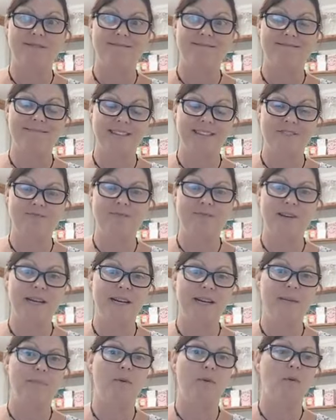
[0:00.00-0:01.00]
It's
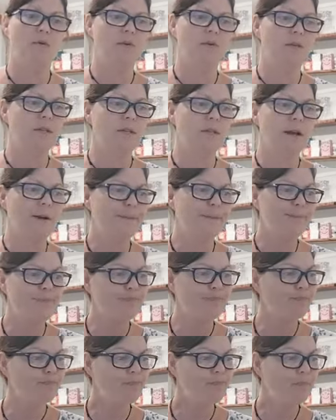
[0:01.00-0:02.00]
really important. So
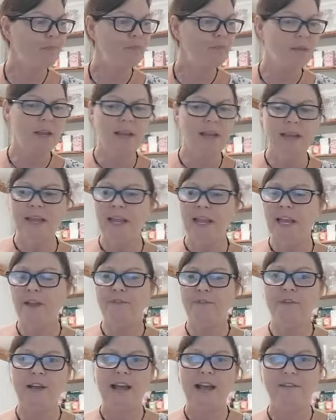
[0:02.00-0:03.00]

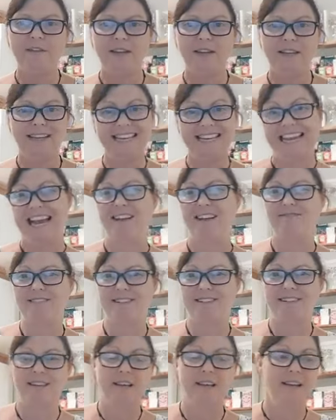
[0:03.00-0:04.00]
if you're having
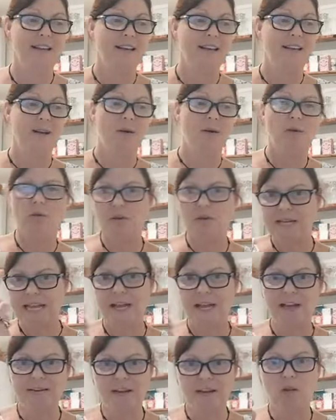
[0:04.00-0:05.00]
carrot,
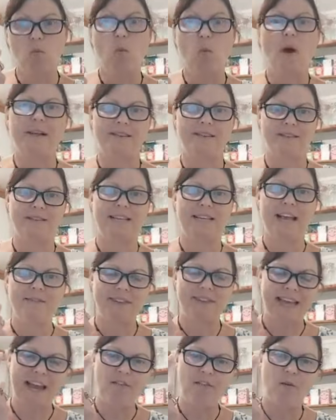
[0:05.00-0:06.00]
carrot once, have
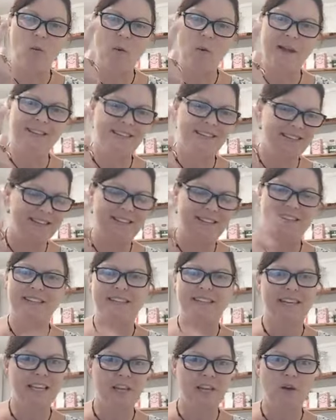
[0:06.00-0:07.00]
carrot once, then
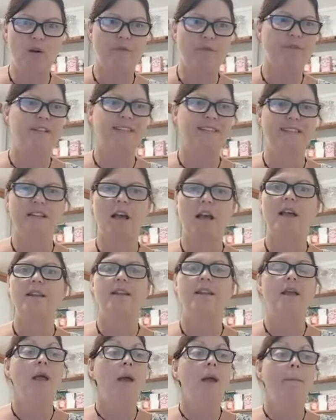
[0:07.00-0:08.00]
tick it off, it's
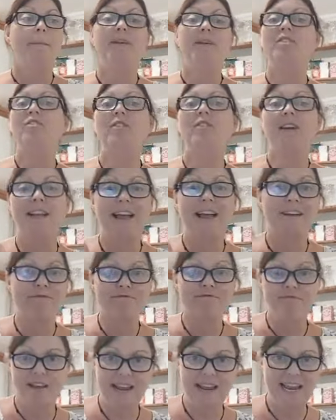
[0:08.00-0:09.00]
done. But you can have
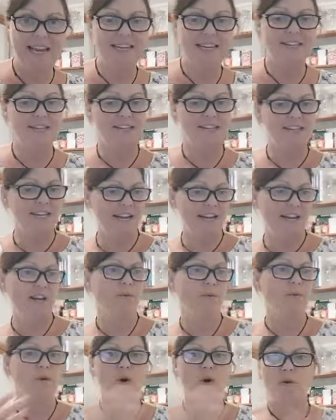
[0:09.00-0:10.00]
red and
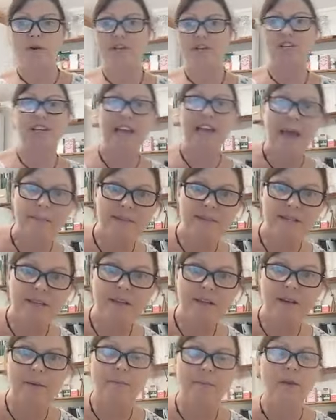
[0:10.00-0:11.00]
yellow and orange capsicum.